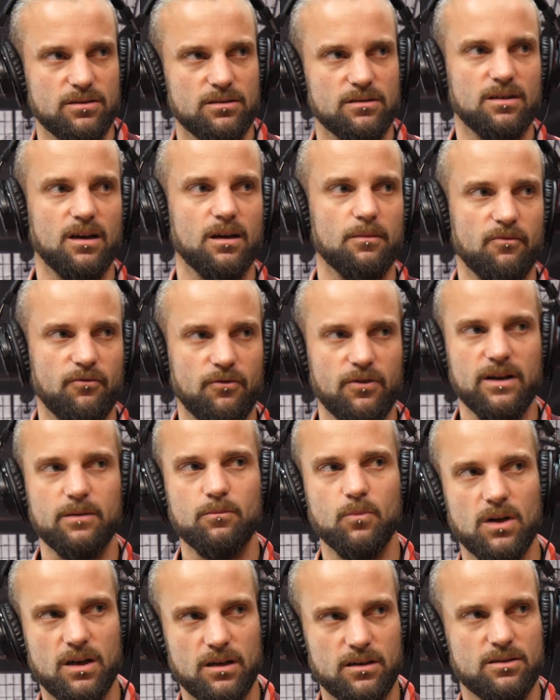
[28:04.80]
type
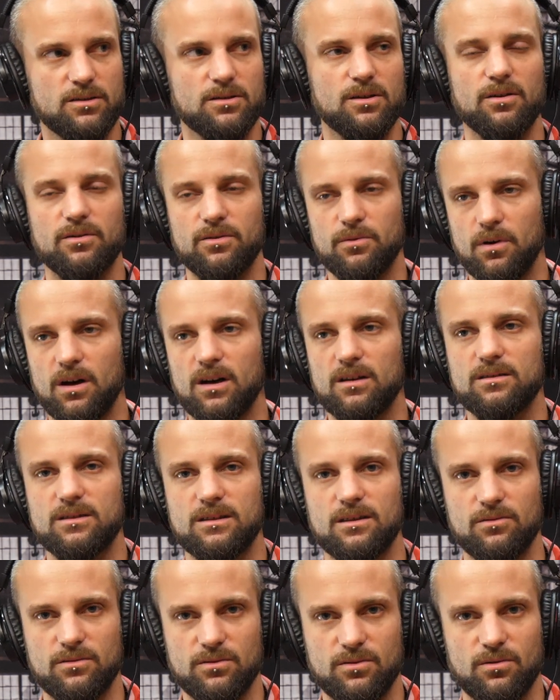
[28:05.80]
framework, so you are
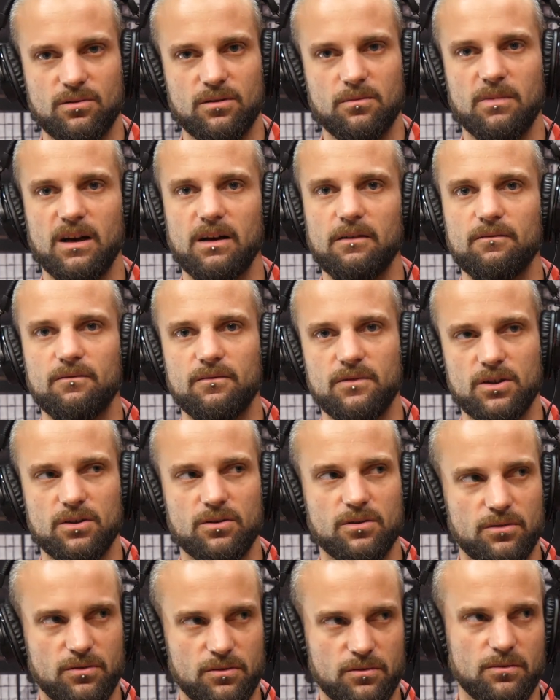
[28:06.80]
still talking about
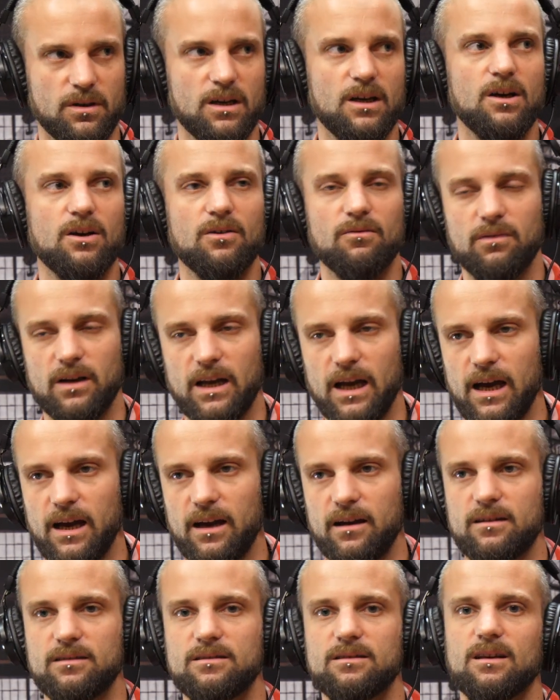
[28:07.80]
Vue,
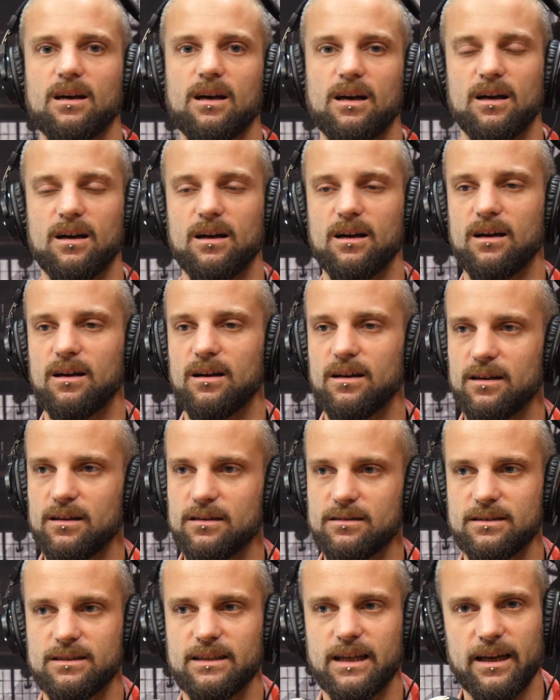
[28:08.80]
React,
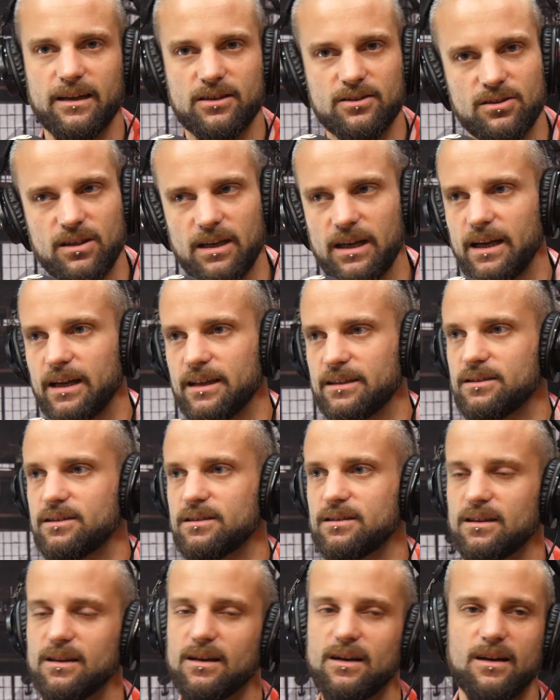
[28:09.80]

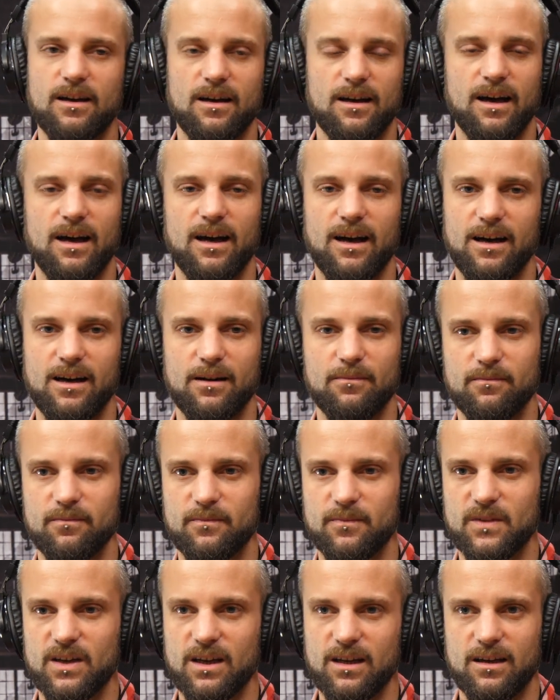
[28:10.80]
Next.js,
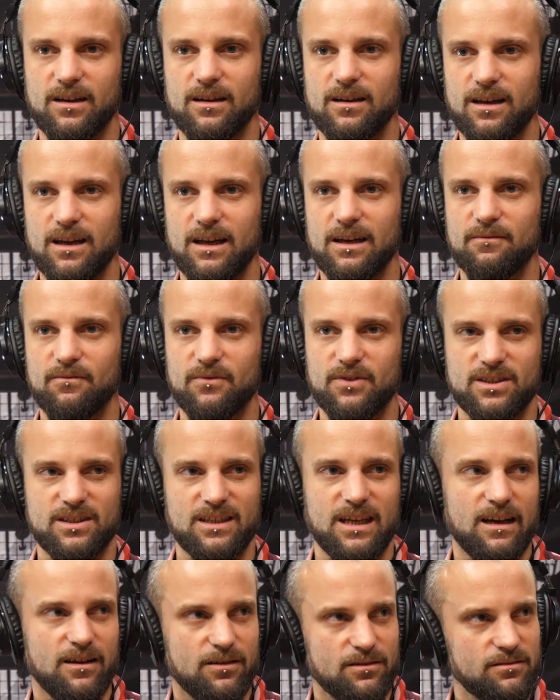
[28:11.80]
and
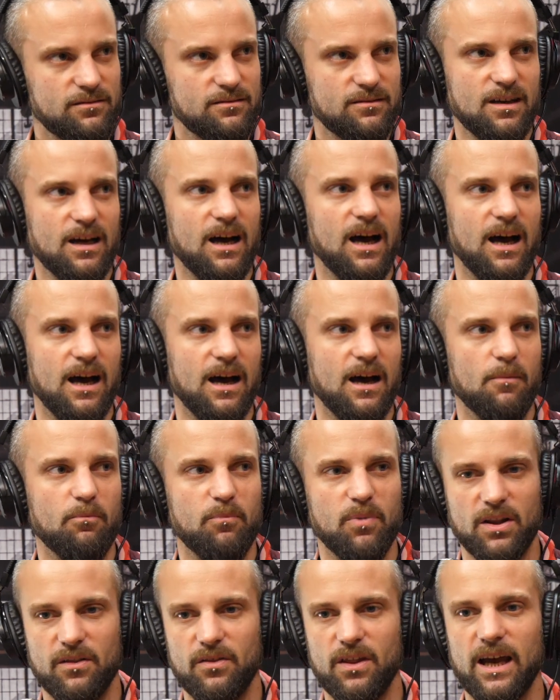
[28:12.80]
Vercel,
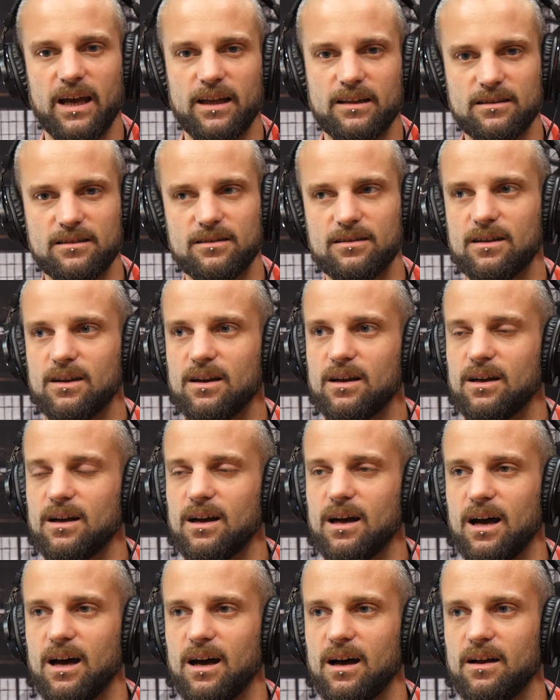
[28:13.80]
but then
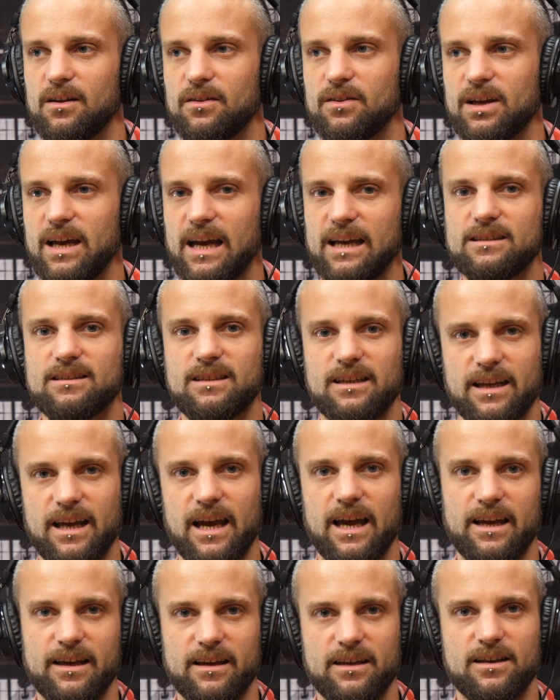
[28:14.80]
the
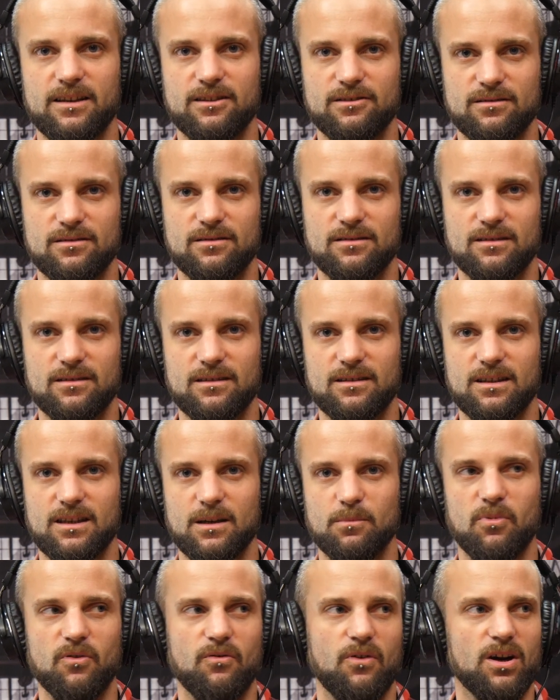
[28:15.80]
SDK can
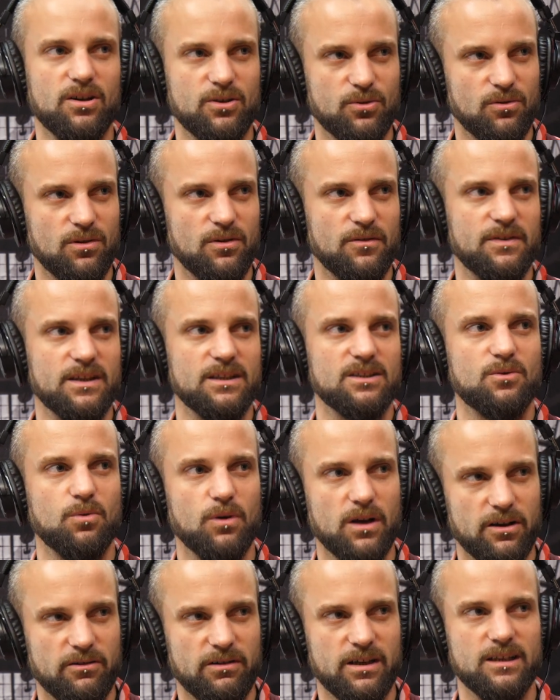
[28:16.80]
provide all of these
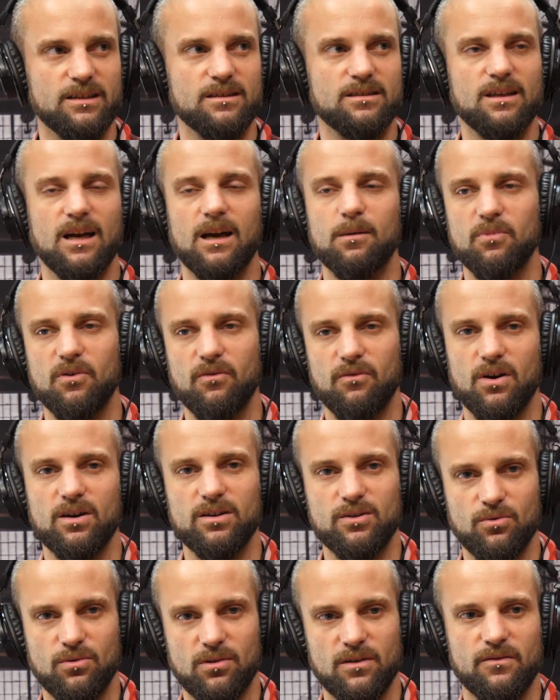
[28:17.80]
queries and
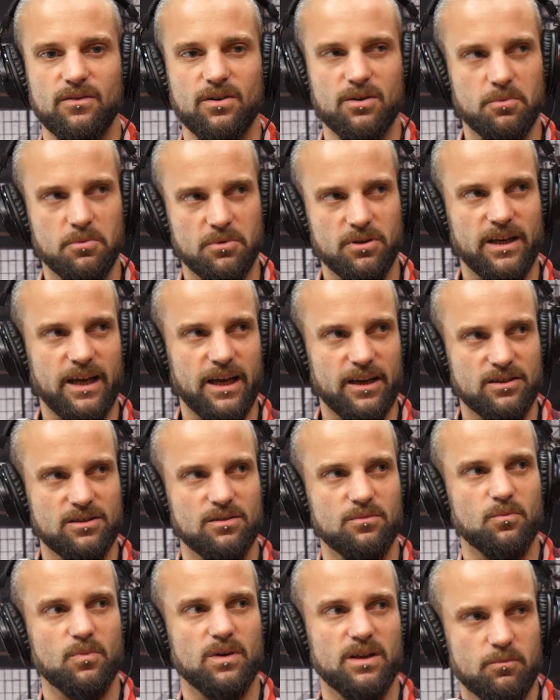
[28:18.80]
provide all of the
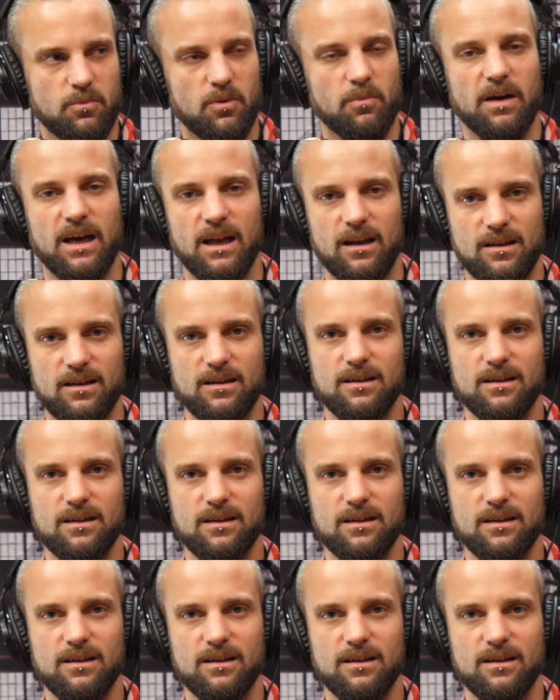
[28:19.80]
communication with Propeller.